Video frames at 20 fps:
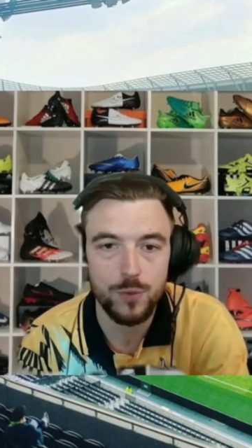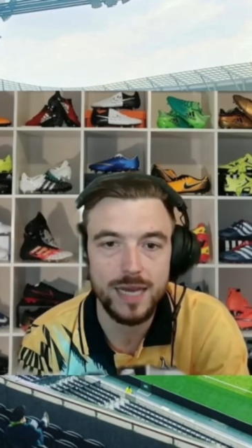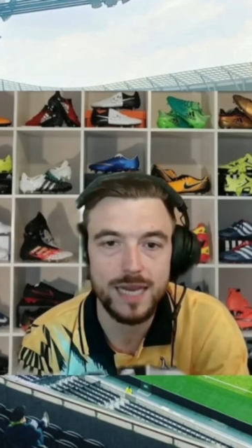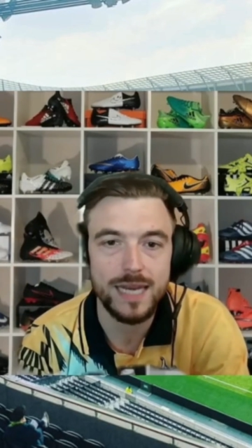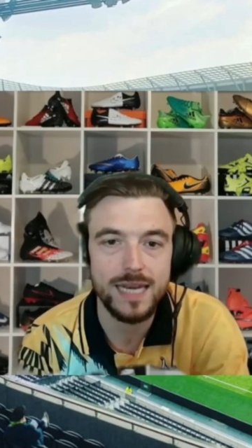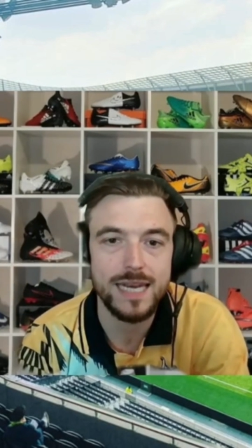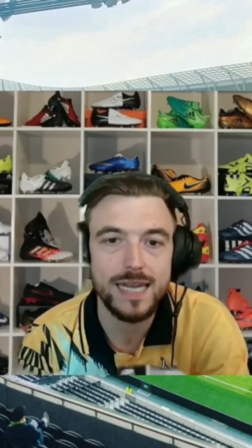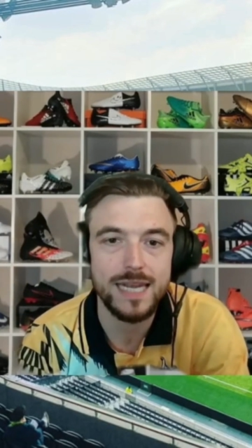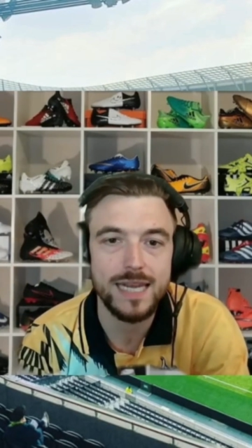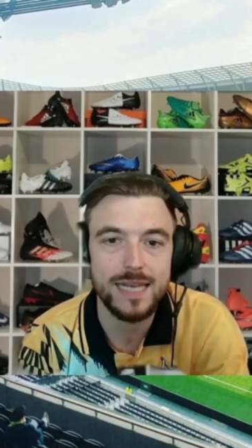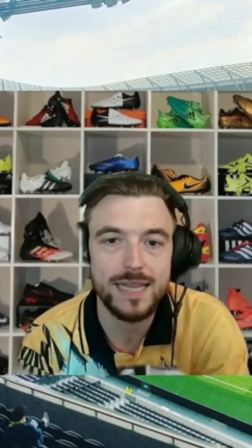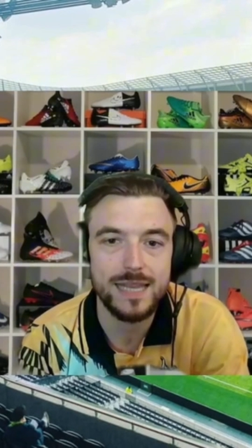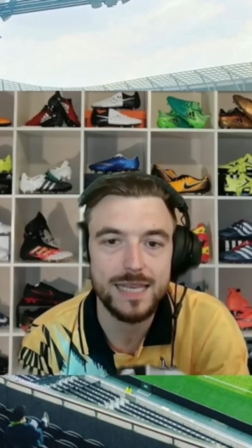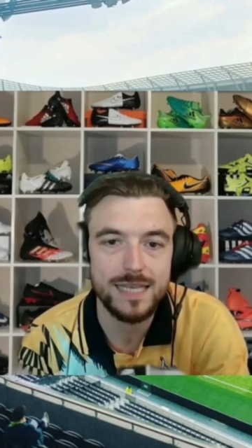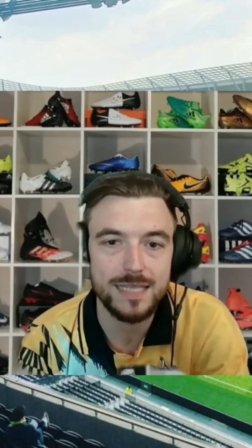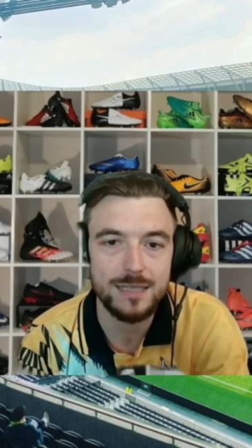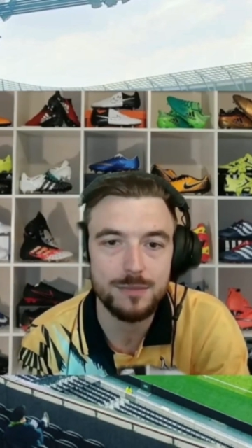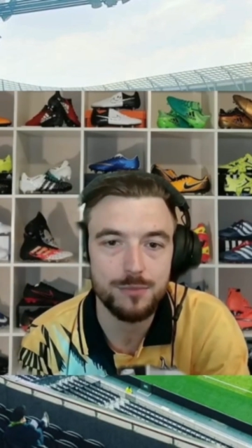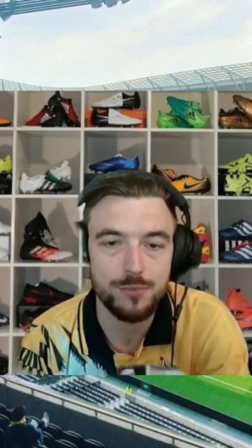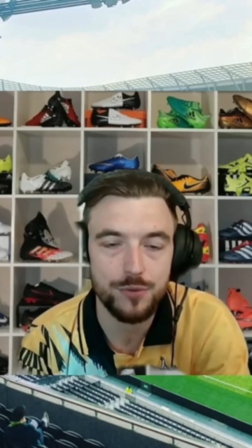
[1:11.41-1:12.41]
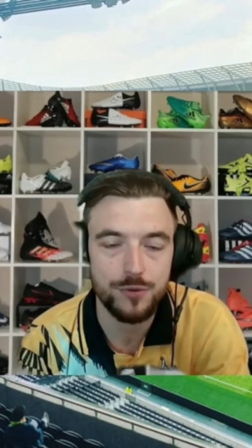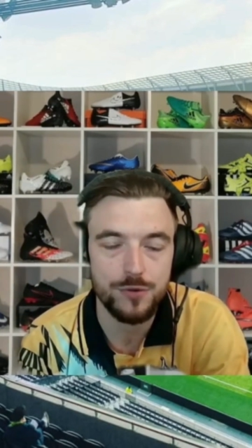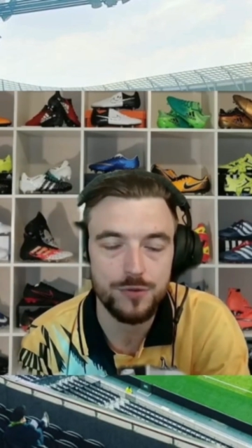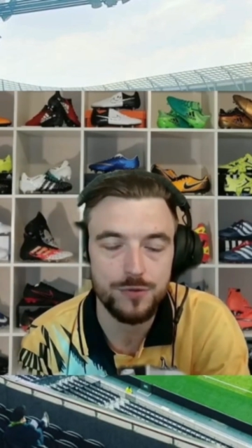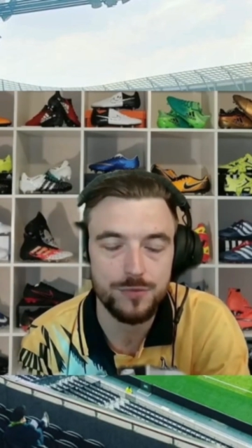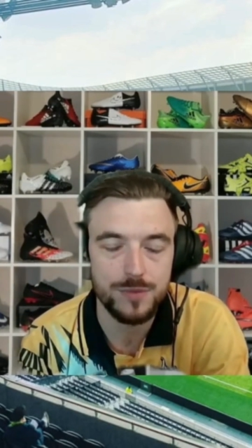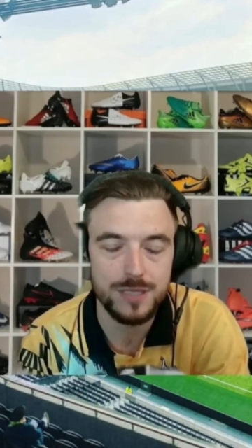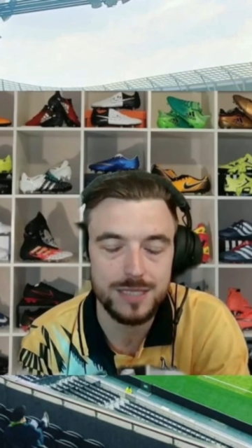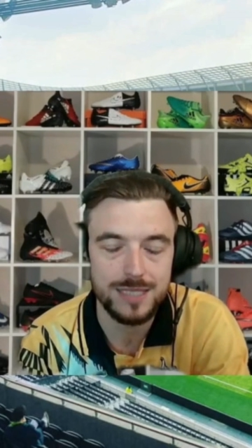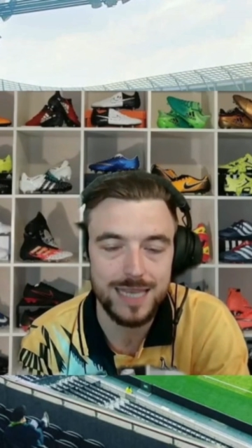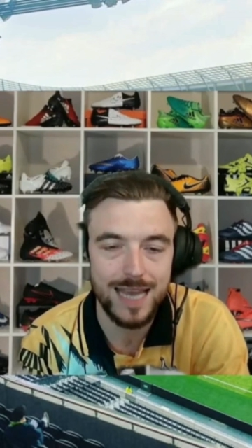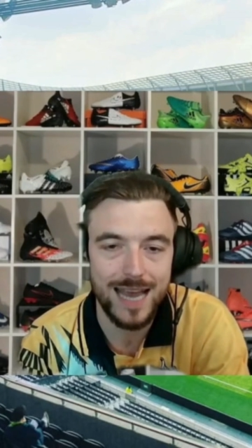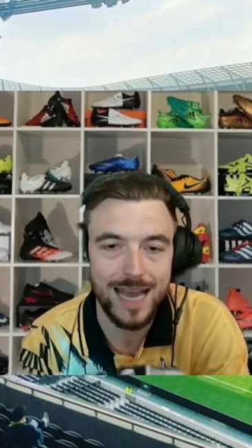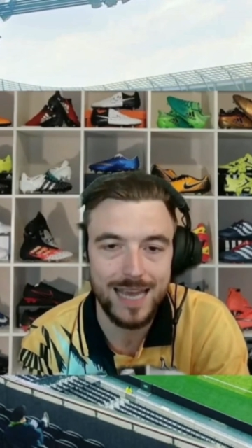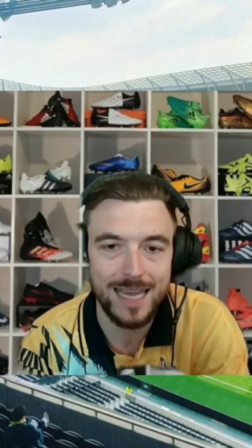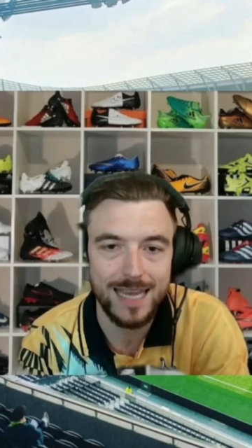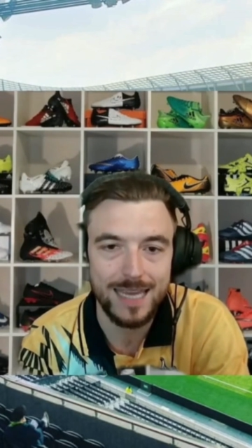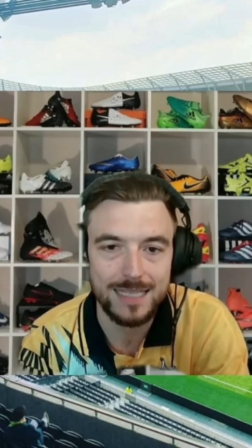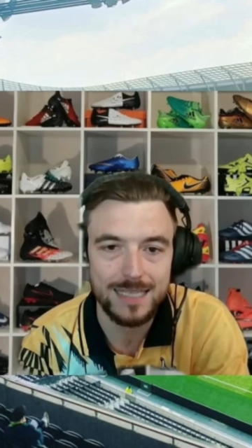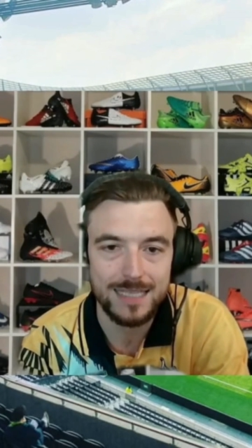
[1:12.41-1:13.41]
We need these improvements
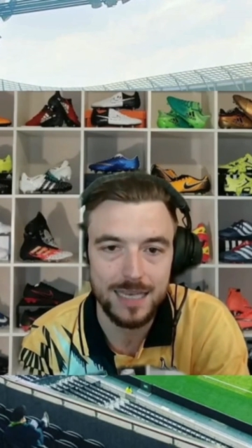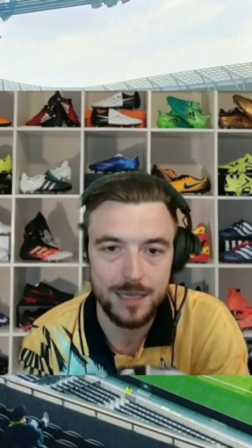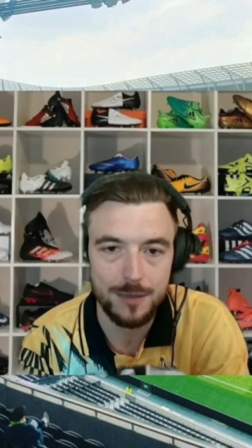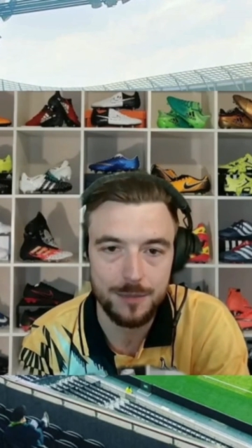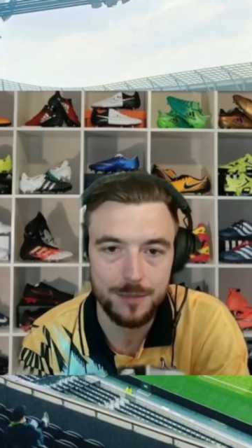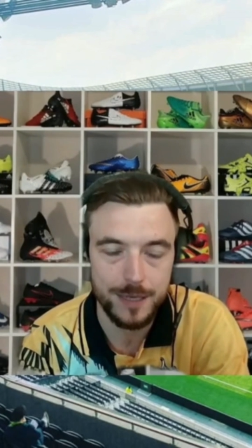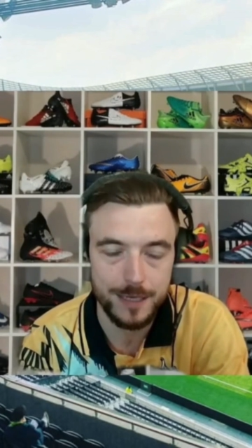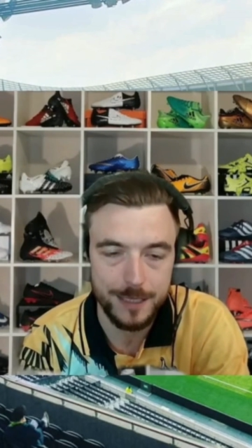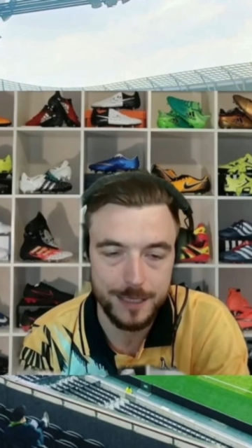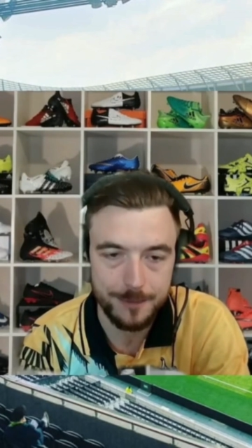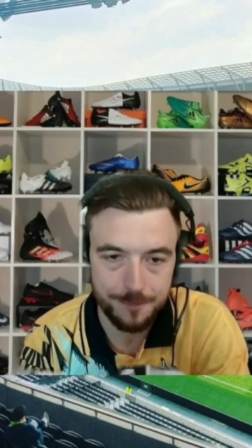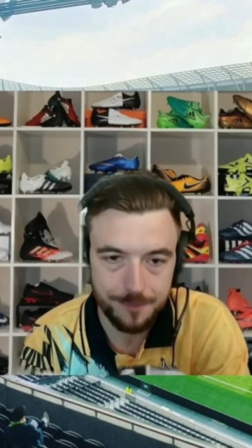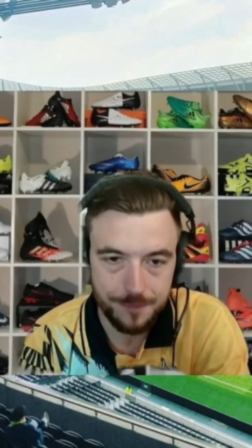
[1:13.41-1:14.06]
ASAP.